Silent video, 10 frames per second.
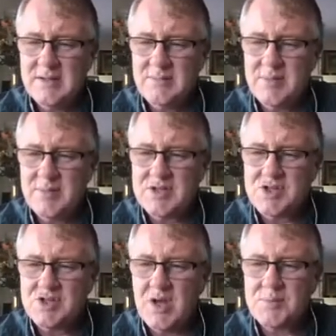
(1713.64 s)
But it
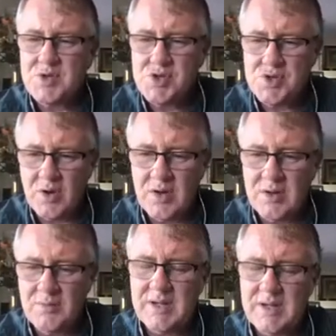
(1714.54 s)
stops short
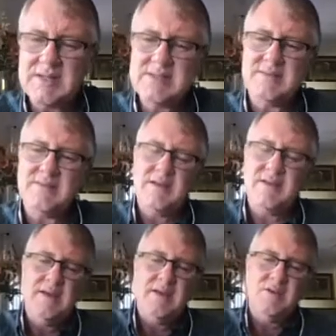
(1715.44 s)
when it doesn't
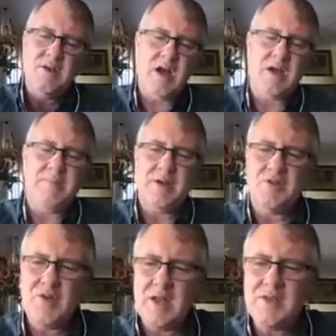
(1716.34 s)
talk about a
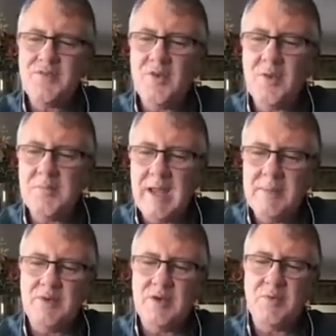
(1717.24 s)
transformed
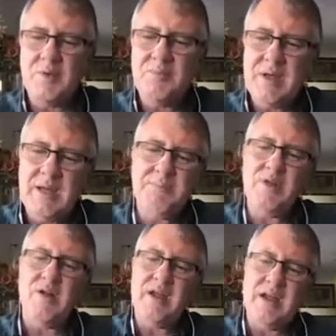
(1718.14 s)
neighborhood when people
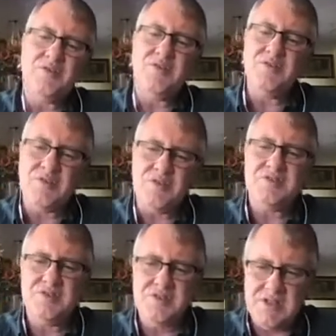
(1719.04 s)
are
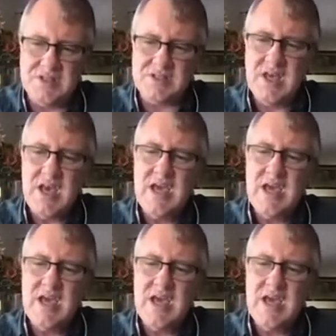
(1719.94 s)
introduced to Jesus.